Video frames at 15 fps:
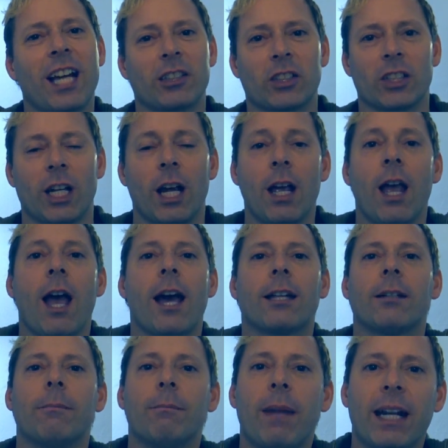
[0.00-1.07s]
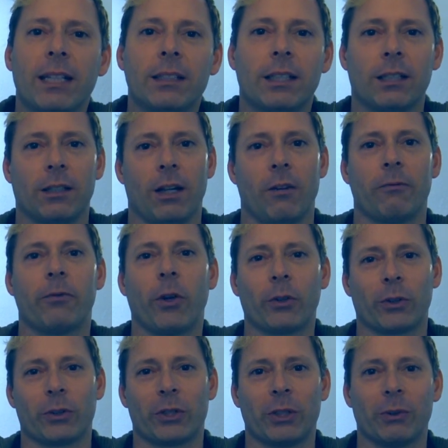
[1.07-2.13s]
such an amazing
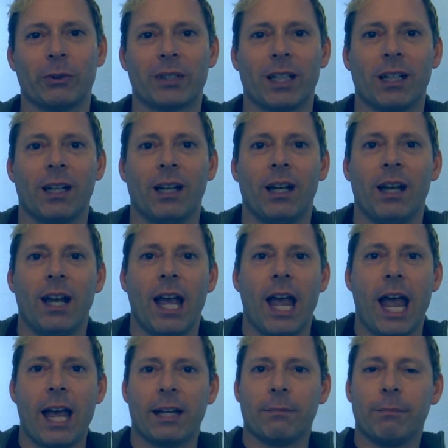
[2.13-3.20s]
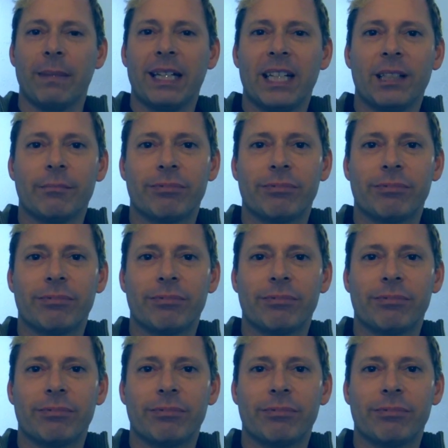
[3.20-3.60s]
photo shoot. And meeting